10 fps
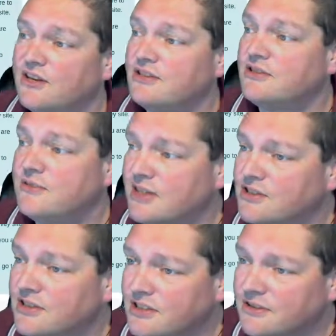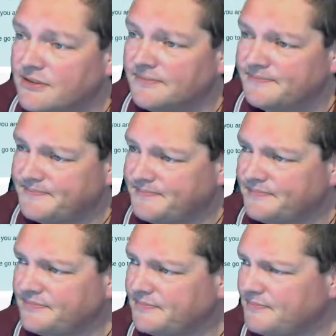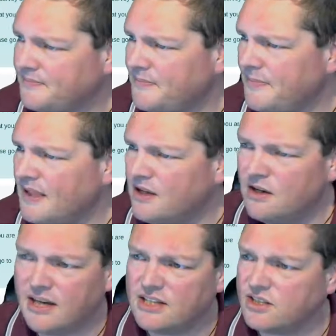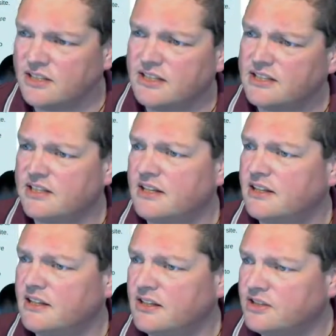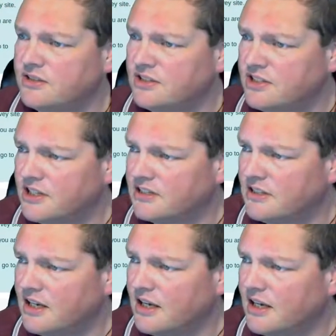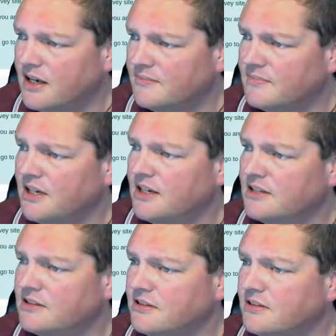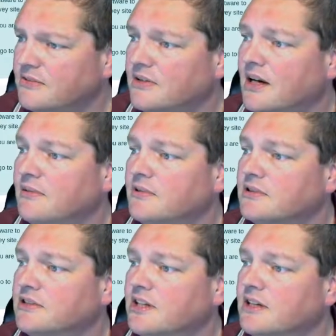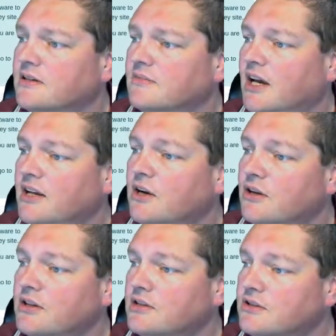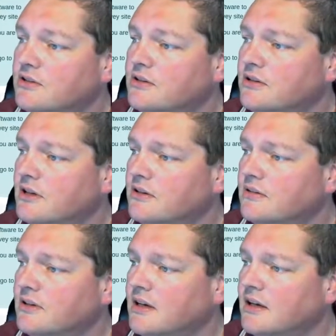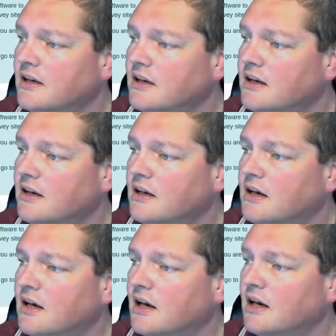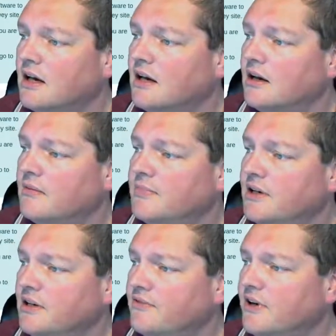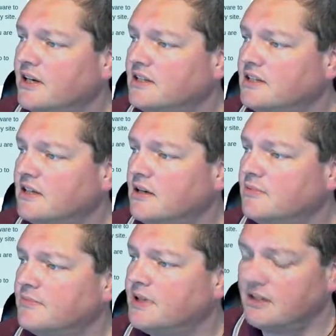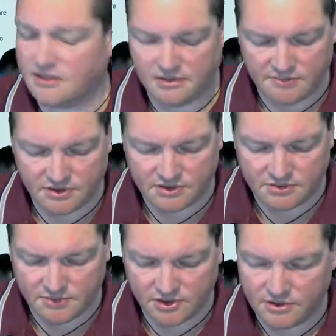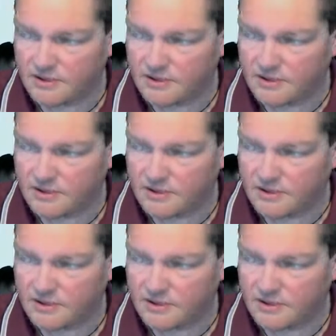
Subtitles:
to actually do it. Actually, there's another thing I should have checked, and so I will check it. I know that it's good, though. But if I disable maintenance mode